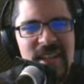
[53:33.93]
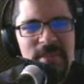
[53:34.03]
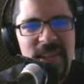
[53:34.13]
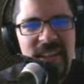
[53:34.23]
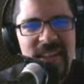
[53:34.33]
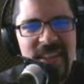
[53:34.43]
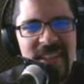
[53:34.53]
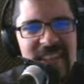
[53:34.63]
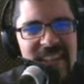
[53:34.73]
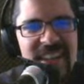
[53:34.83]
But
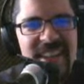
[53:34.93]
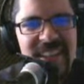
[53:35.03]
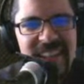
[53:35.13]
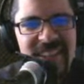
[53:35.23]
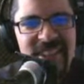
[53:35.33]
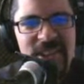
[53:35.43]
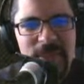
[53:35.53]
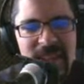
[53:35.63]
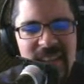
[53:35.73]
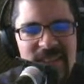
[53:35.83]
yeah, it's
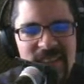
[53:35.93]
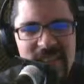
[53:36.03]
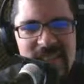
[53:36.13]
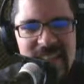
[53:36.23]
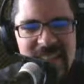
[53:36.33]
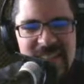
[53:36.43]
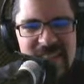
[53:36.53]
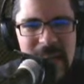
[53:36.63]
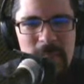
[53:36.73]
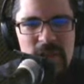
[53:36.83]
because of this
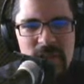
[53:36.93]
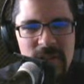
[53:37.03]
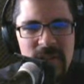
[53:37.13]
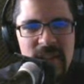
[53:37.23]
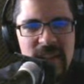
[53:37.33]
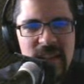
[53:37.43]
exceptional